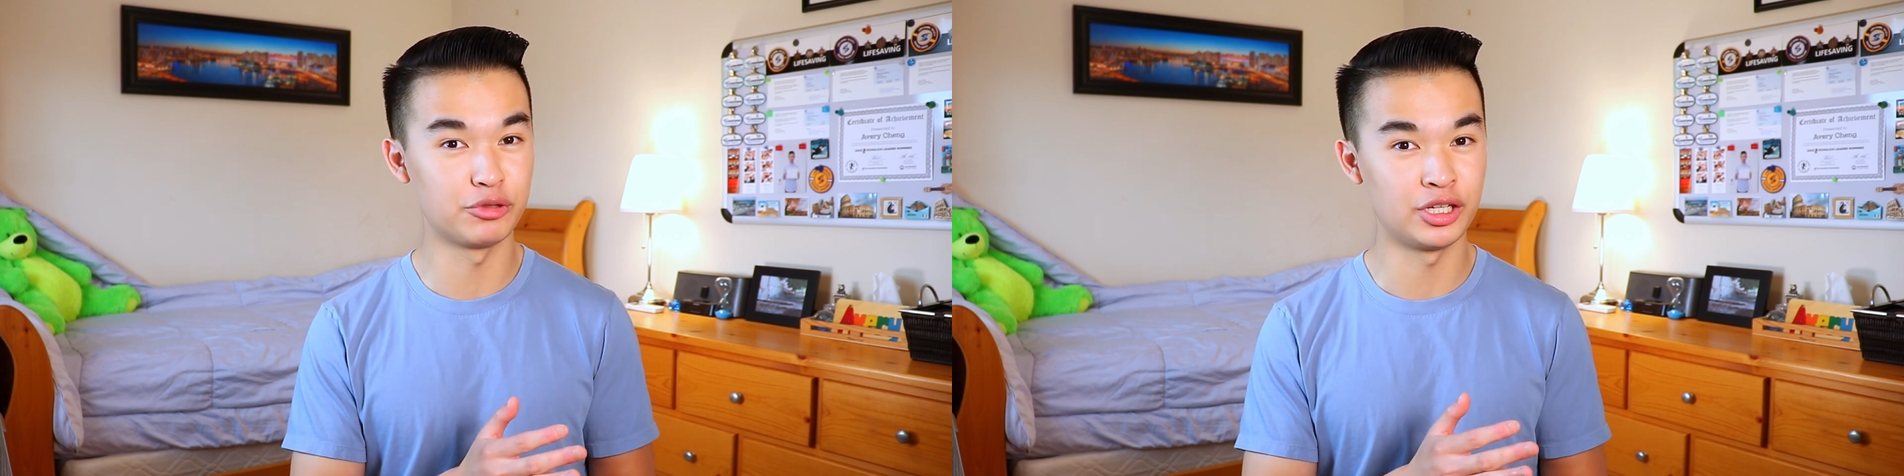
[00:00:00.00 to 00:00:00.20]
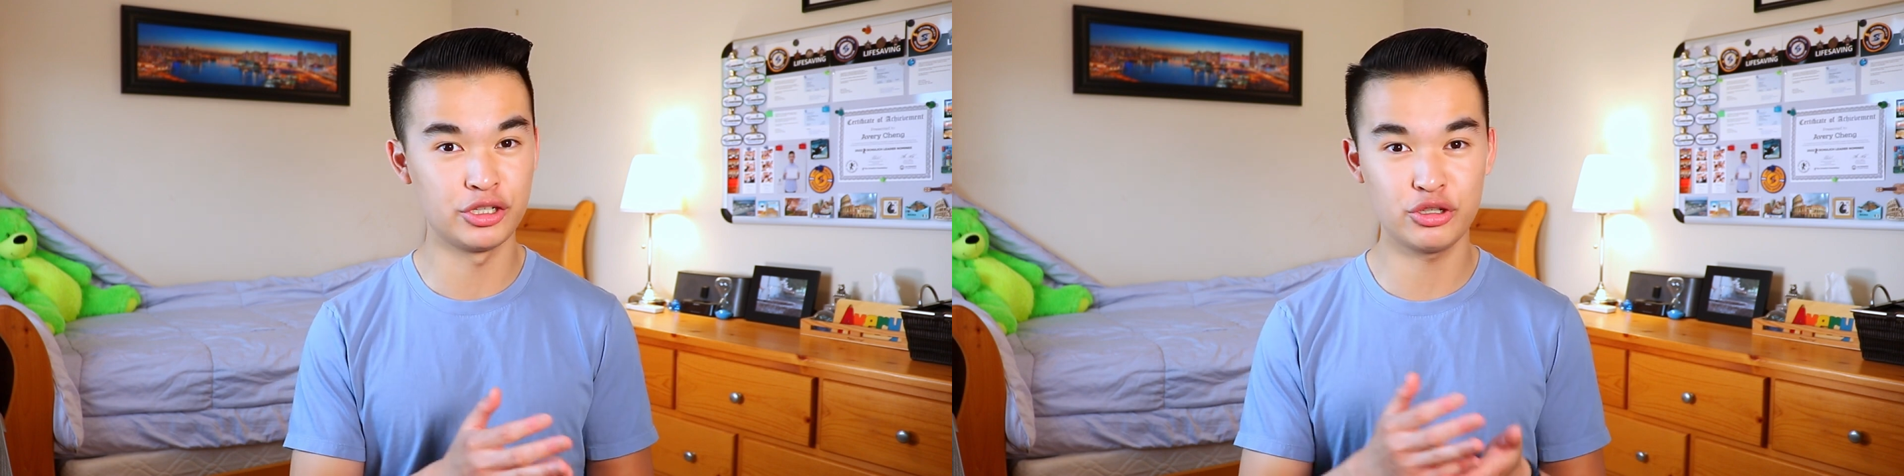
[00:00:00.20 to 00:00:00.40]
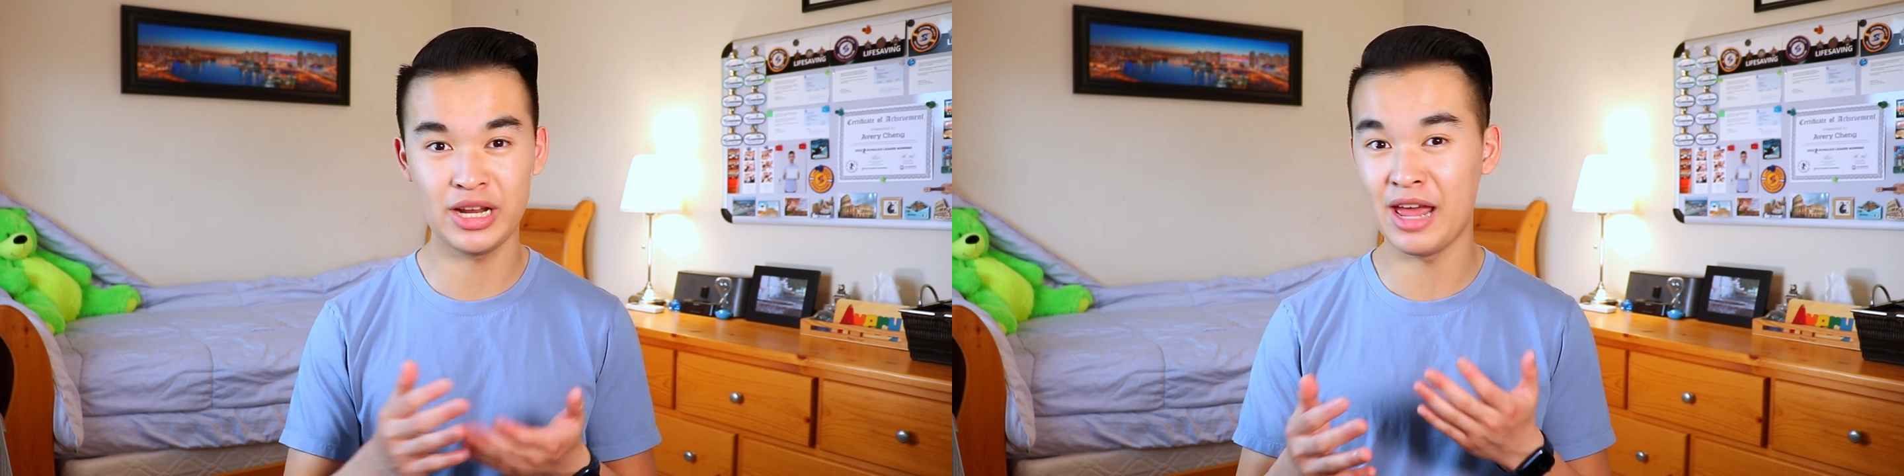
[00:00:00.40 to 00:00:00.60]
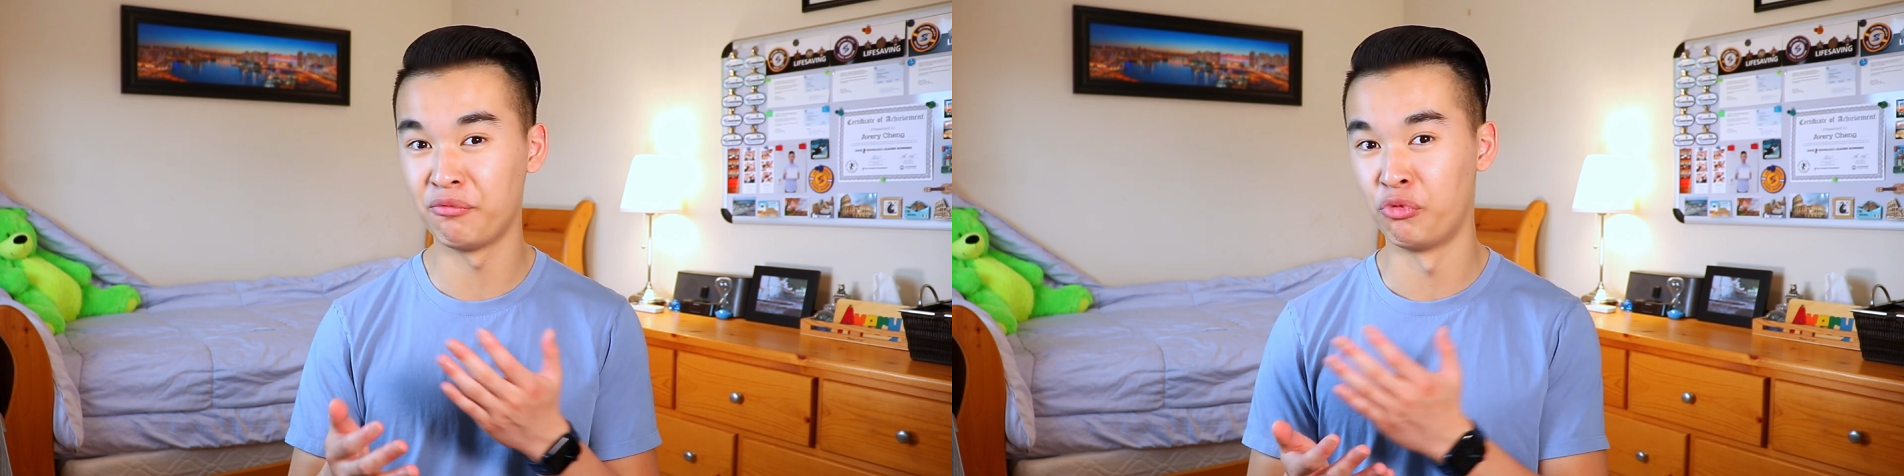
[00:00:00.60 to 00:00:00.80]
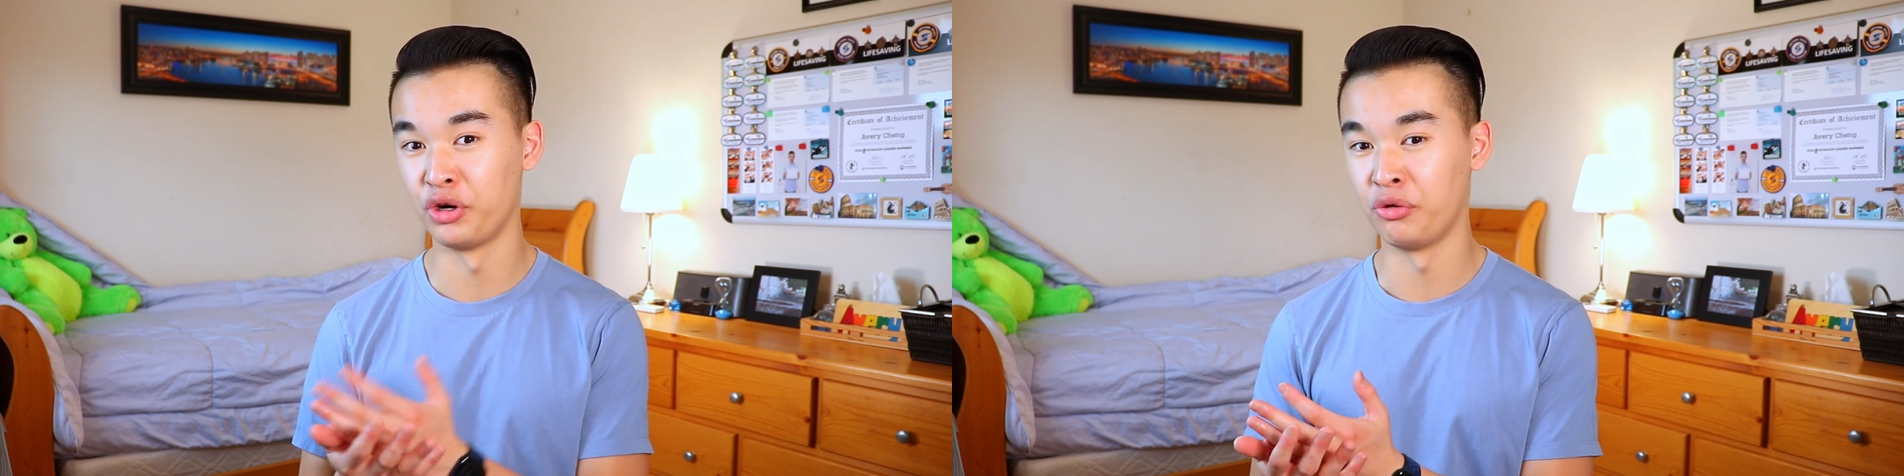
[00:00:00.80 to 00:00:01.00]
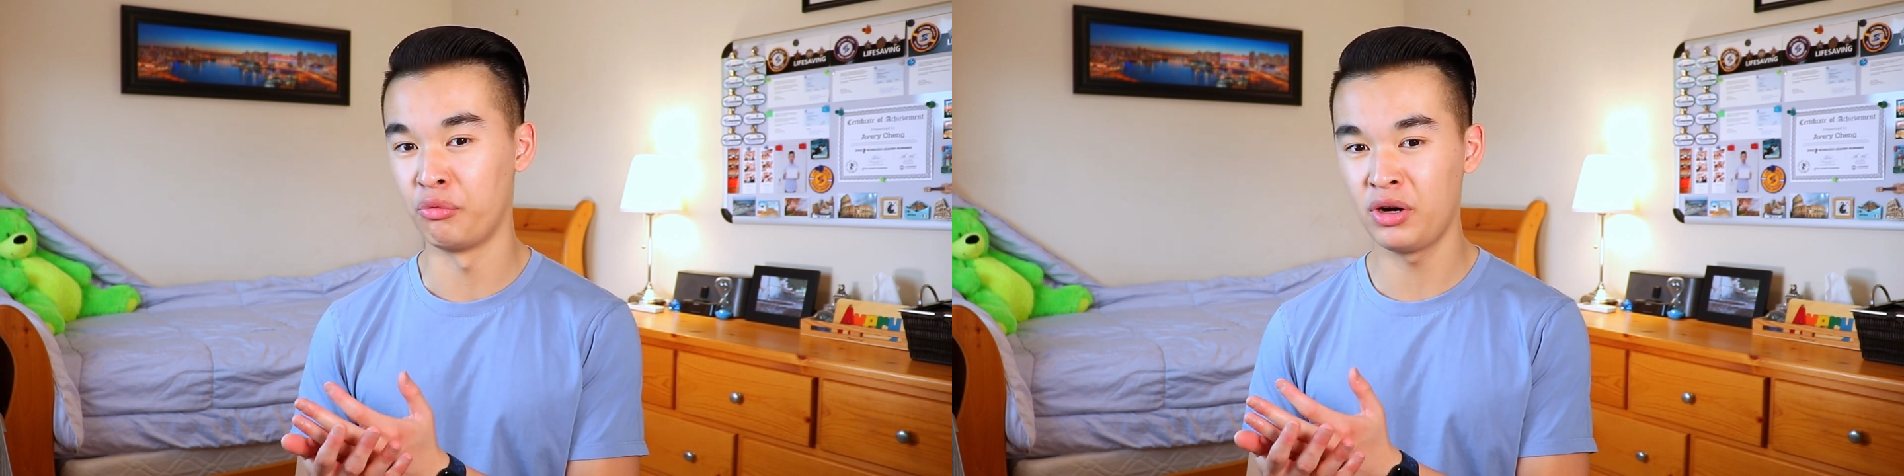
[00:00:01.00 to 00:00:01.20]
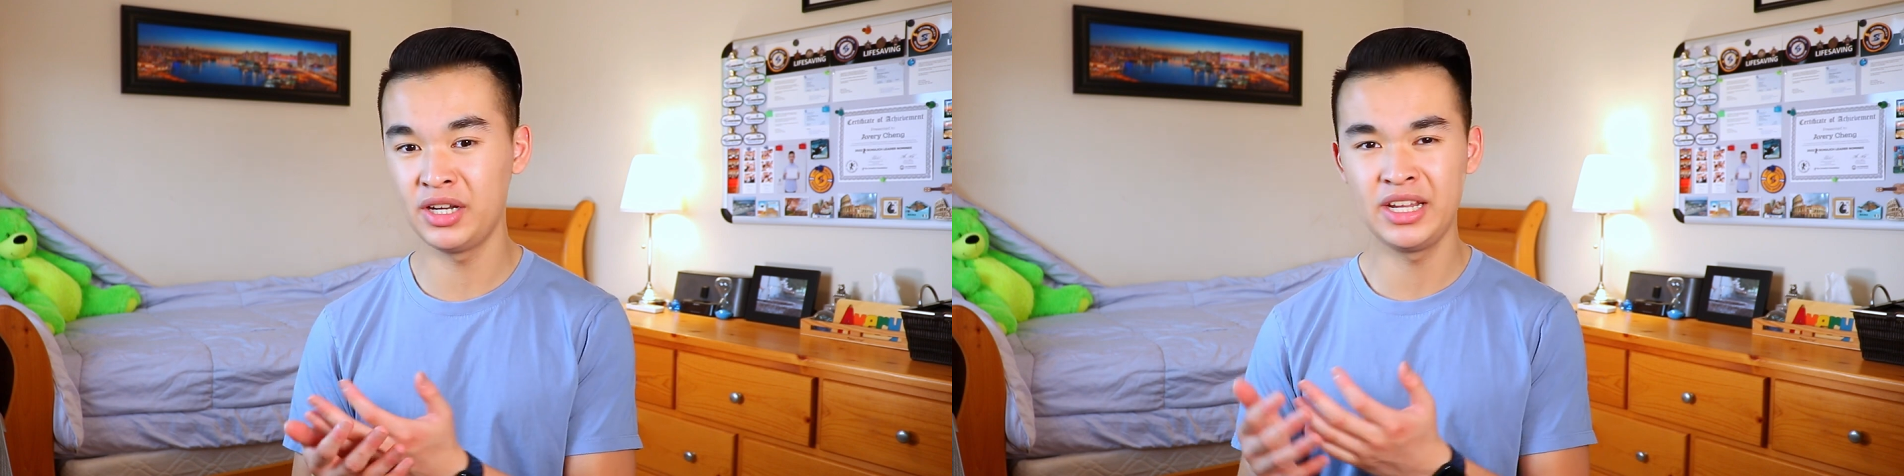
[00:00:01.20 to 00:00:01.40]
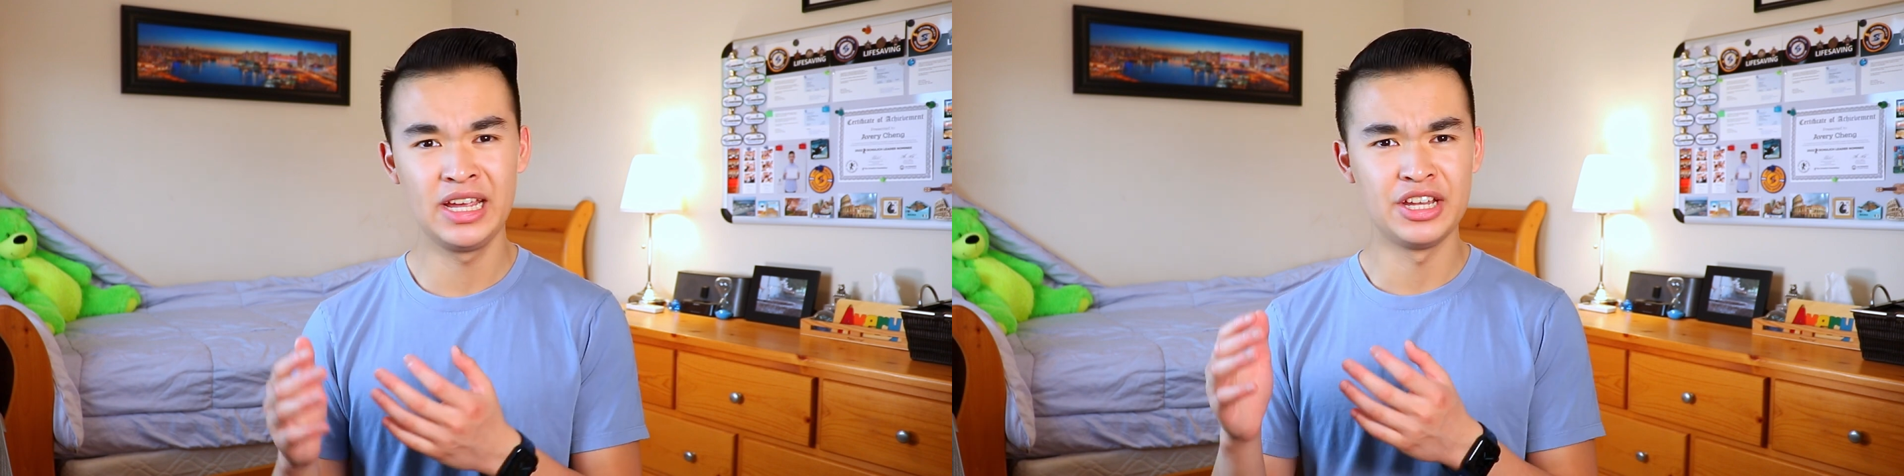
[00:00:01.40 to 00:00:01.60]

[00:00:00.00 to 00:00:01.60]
100 and 101